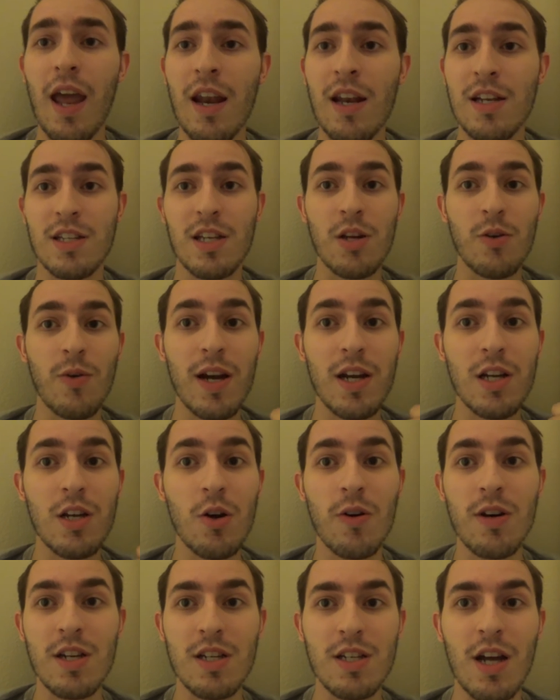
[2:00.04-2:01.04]
and is getting ready to
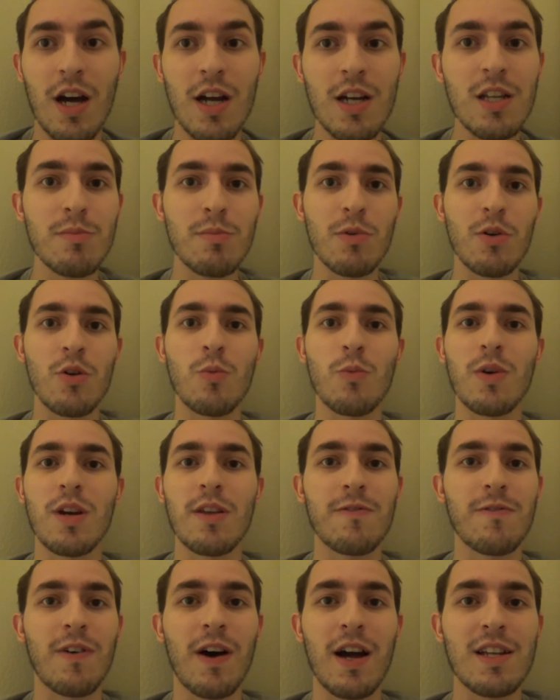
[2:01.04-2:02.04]
go on his honeymoon when
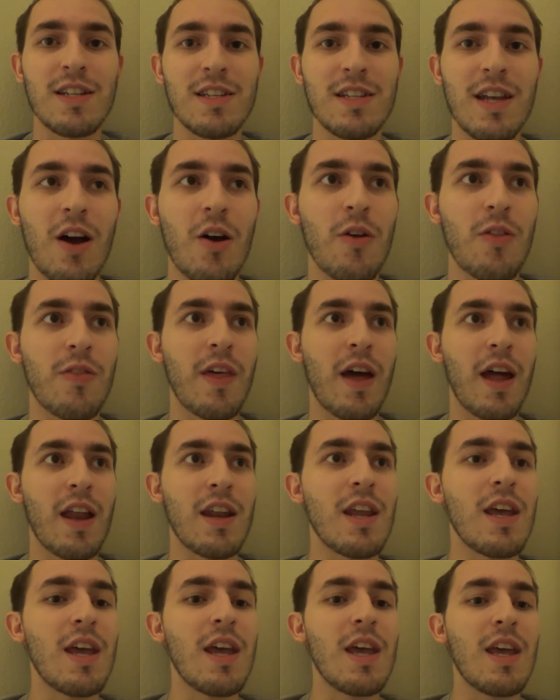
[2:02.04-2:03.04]
he finds out
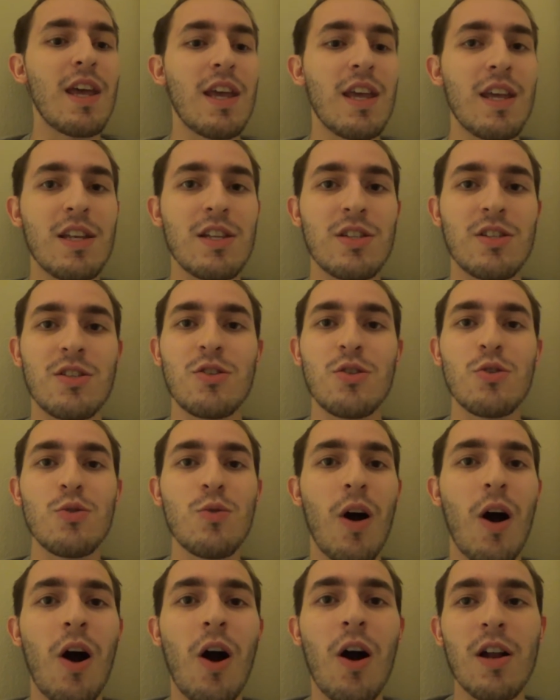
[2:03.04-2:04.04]
that his
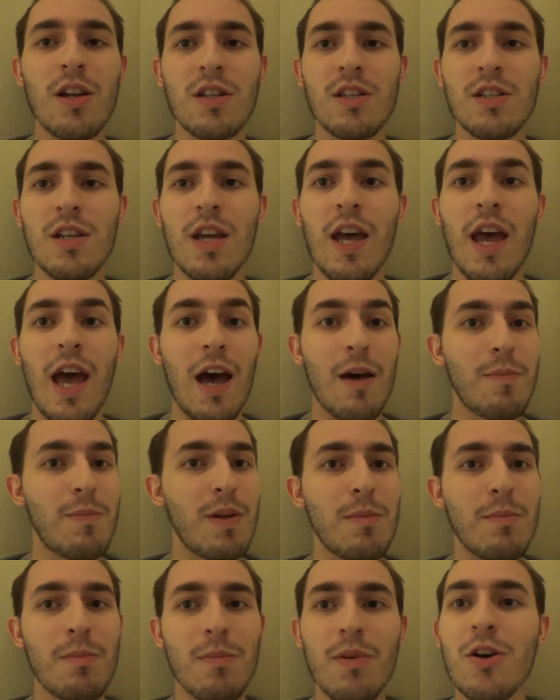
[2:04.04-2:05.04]
two aunts have
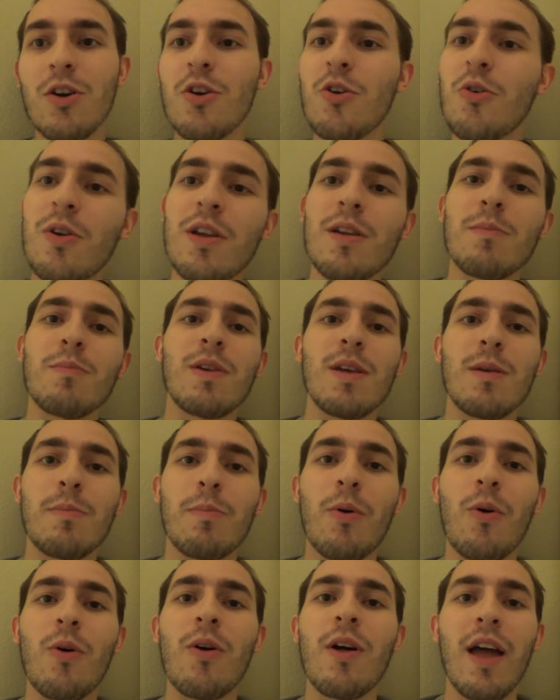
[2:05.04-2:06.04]
been murdering
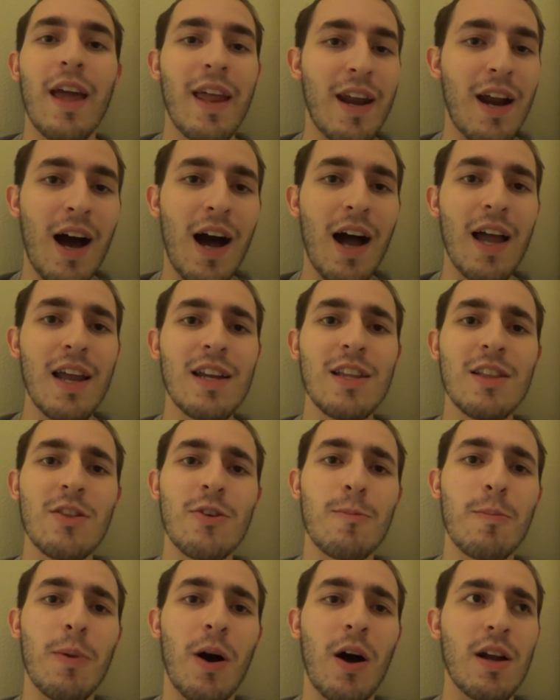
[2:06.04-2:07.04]
people and hiding
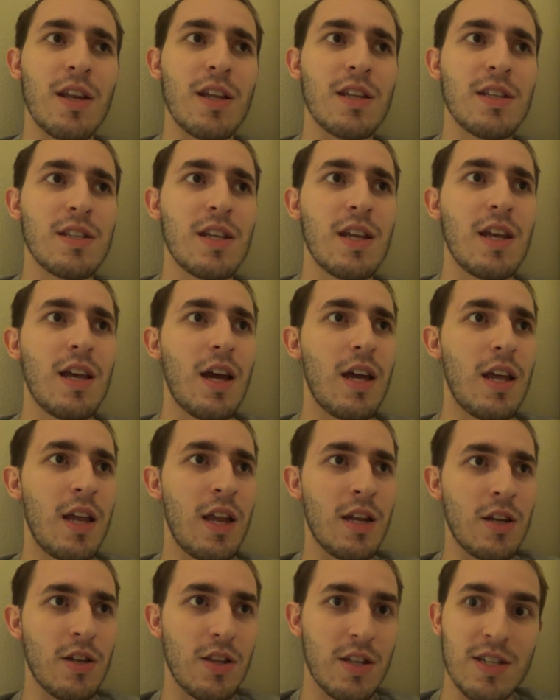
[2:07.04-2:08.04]
their bodies
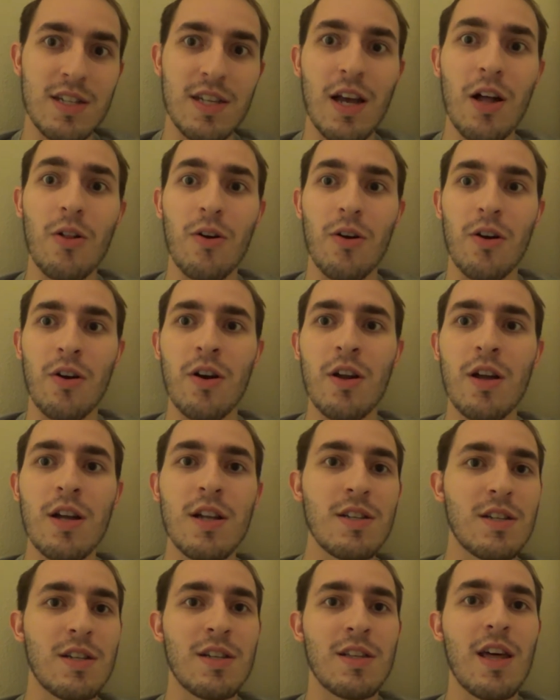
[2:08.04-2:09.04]
in the cellar.
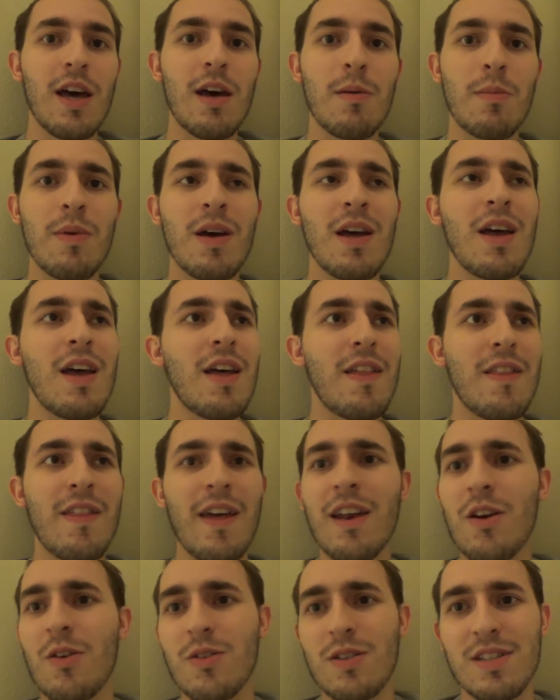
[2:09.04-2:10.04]
To them,
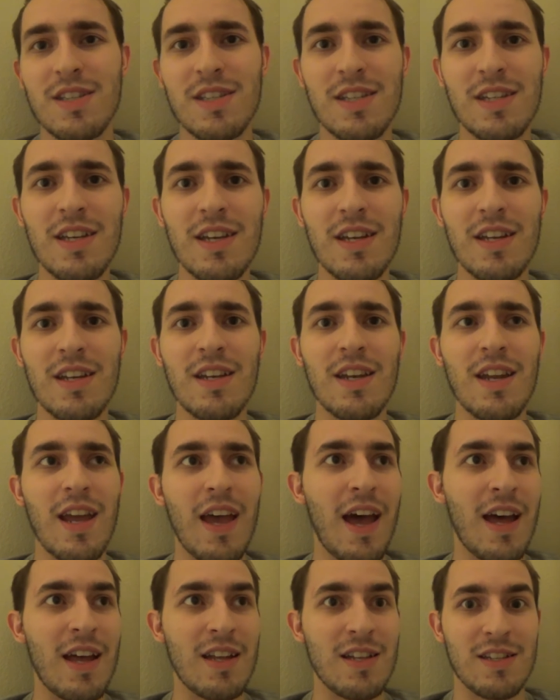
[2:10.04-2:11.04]
they don't see it
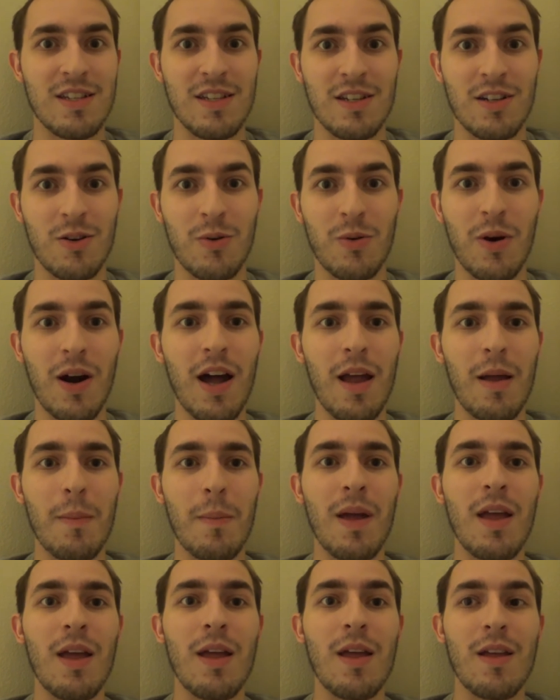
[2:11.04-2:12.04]
as a crime.
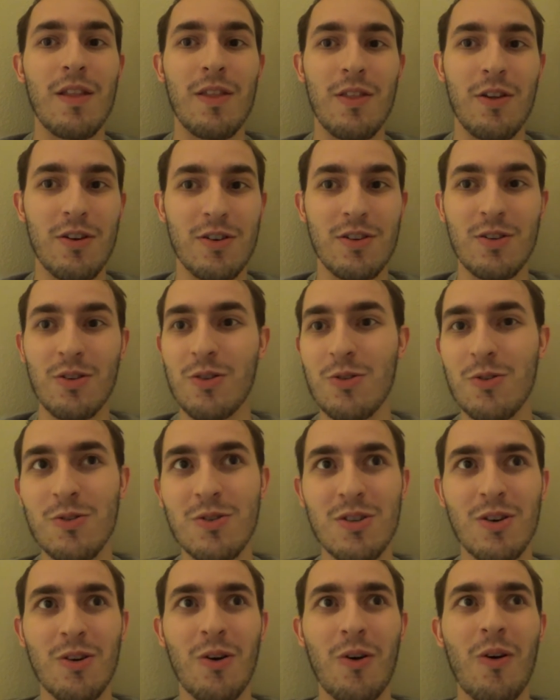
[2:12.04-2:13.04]
They're
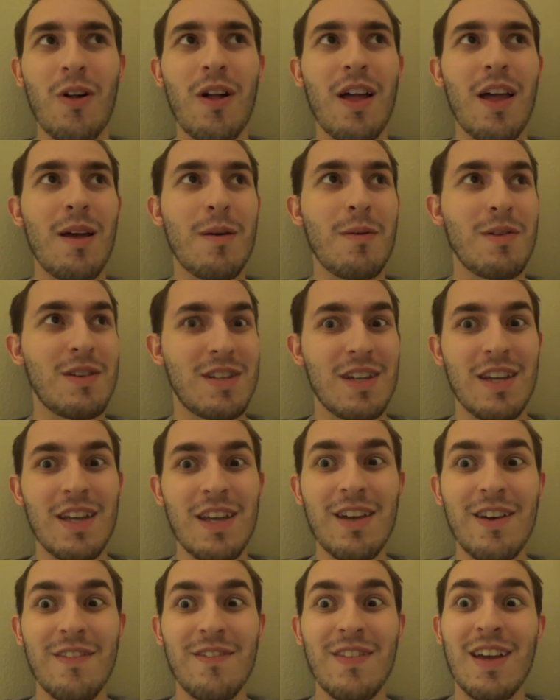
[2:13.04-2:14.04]
delusional. But to
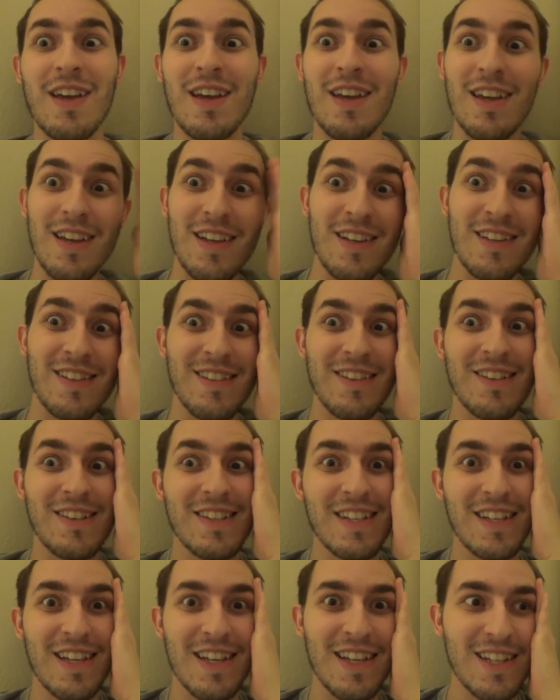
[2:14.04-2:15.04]
him, he's
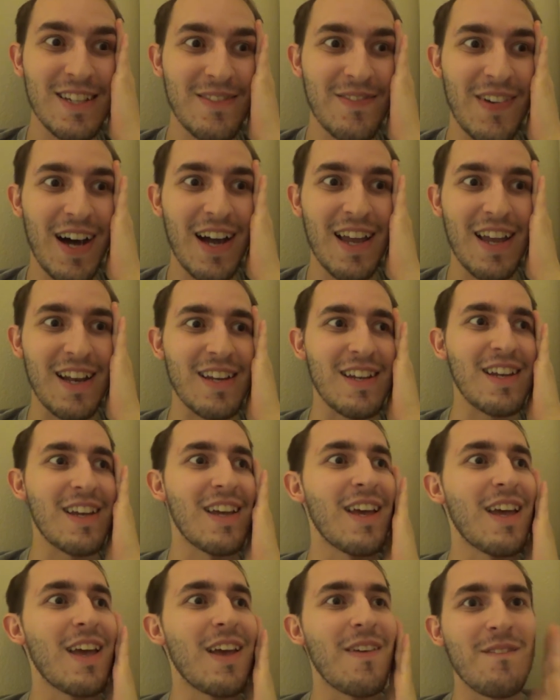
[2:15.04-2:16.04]
losing his mind.
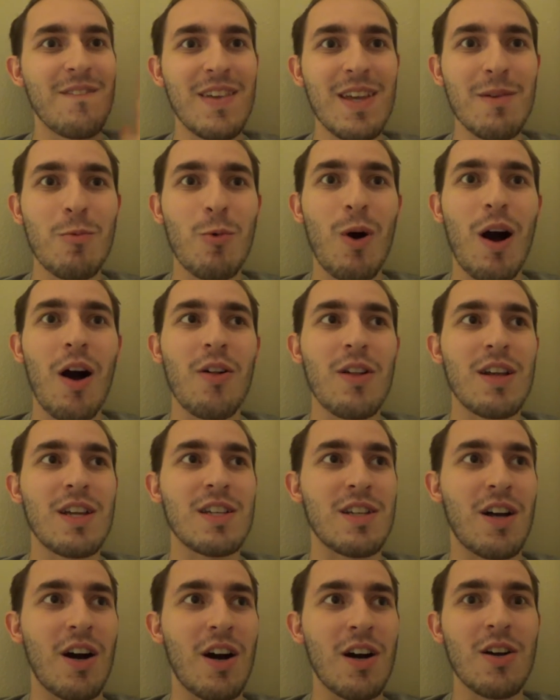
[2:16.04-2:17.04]
Meanwhile,
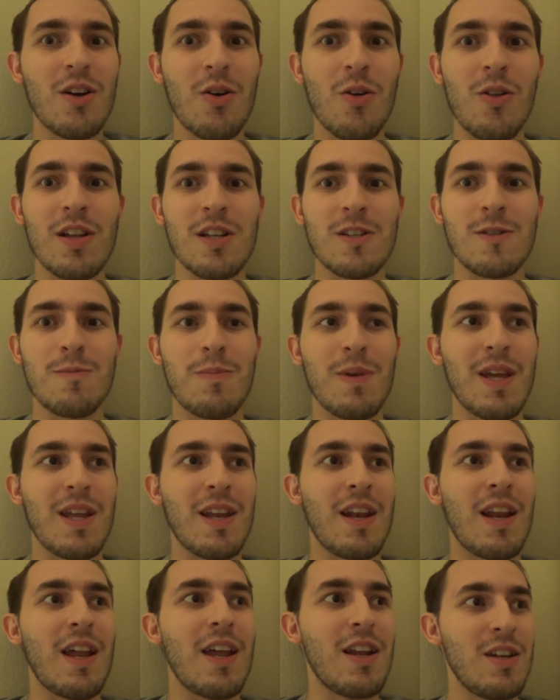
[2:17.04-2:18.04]
his uncle has
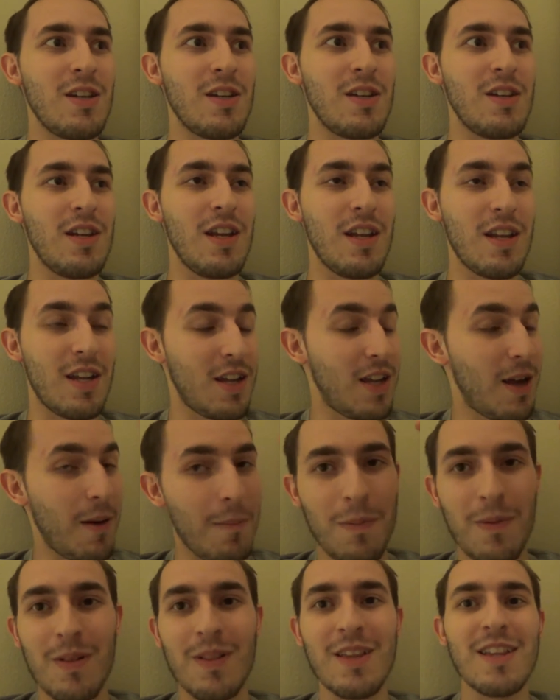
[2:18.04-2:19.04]
been
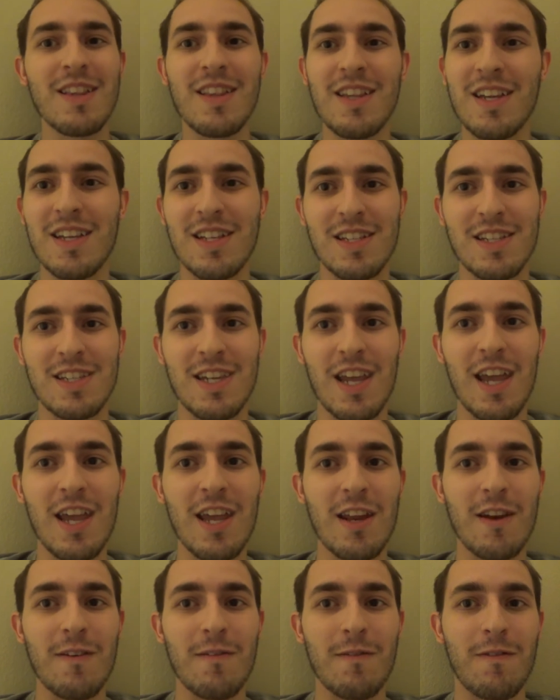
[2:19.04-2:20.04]
completely
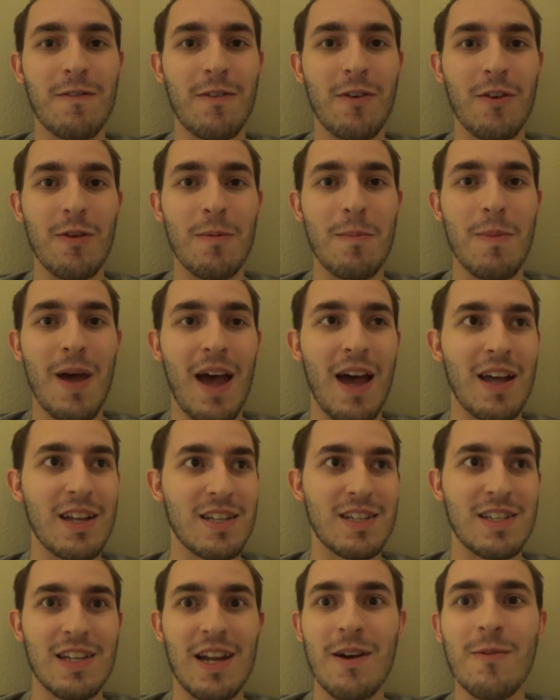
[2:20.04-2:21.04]
insane for the
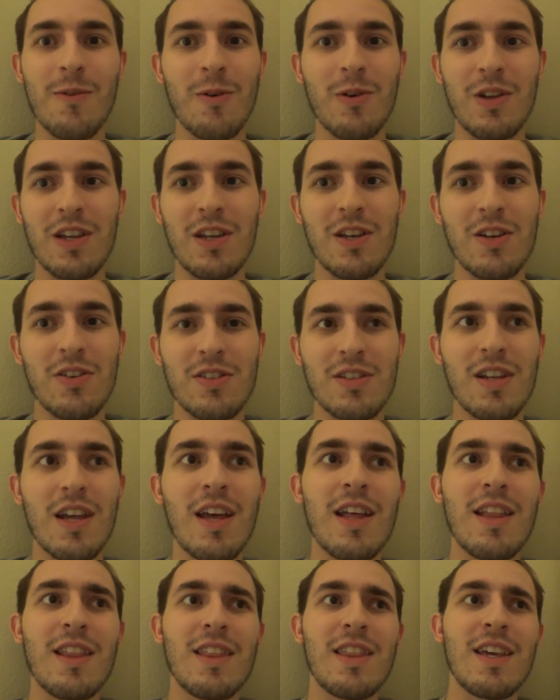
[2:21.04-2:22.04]
past several years,
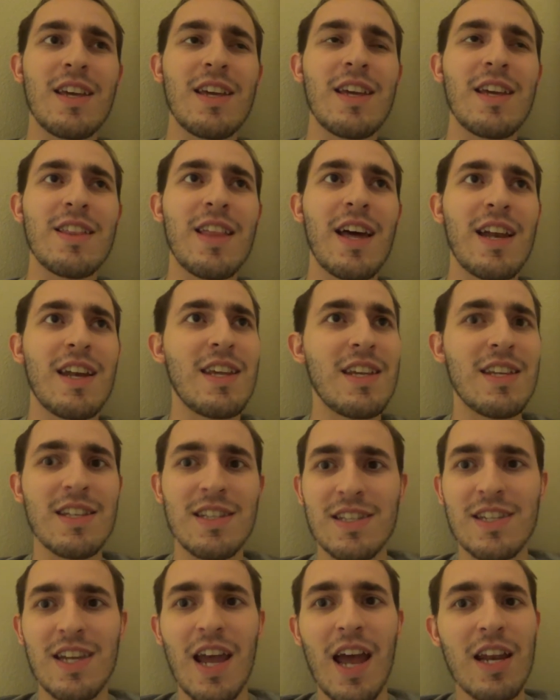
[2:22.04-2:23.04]
thinking that he
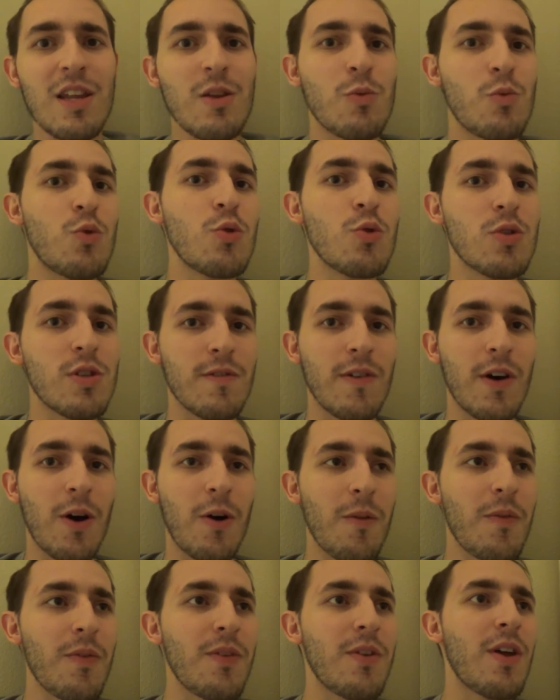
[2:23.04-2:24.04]
is Teddy
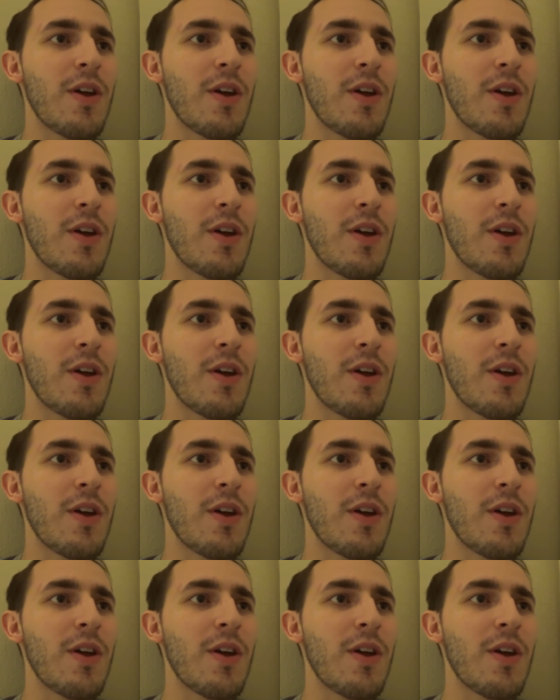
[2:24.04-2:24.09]
Roosevelt.